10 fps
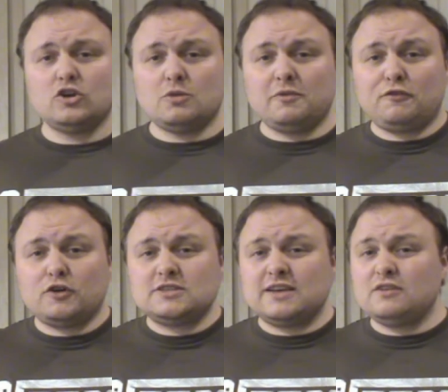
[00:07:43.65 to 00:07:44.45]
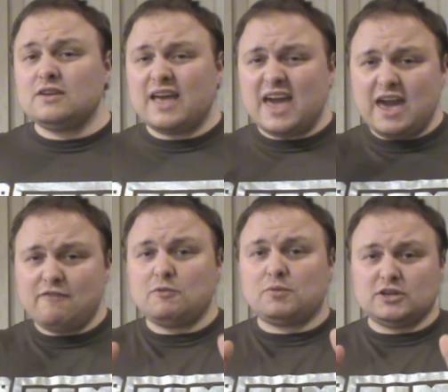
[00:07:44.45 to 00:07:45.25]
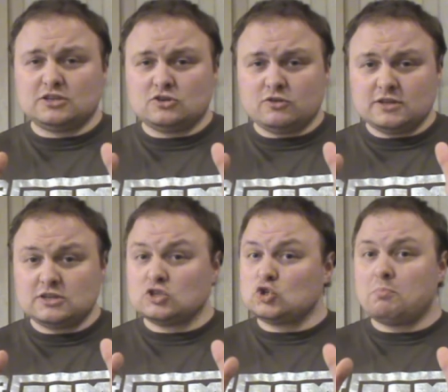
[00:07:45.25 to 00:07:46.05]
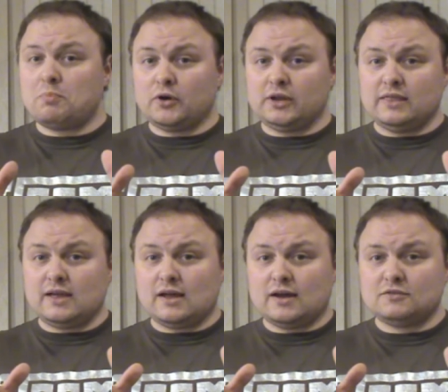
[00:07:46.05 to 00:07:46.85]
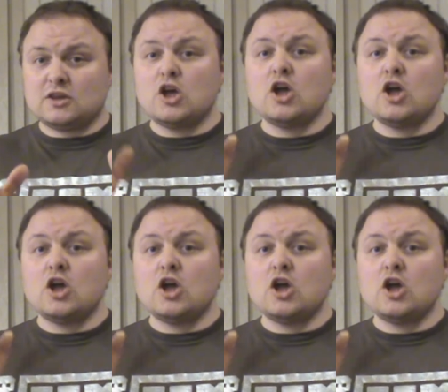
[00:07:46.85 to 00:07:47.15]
Number 47, everybody has done this at some point in their lives,